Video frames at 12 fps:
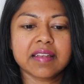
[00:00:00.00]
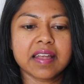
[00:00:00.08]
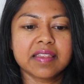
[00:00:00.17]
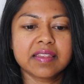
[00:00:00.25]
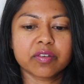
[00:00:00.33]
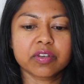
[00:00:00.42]

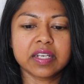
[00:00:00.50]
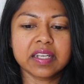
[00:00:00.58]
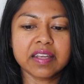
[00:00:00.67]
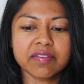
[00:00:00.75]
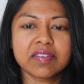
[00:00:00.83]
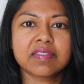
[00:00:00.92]
and they're going to
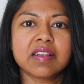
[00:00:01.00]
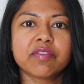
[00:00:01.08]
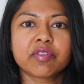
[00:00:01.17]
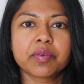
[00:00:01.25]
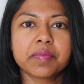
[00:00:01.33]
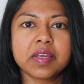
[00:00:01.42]
give us
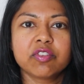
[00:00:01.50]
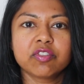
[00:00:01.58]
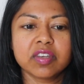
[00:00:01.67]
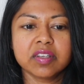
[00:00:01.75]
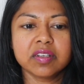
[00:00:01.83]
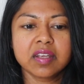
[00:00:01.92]

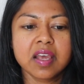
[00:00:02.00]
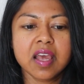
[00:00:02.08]
information.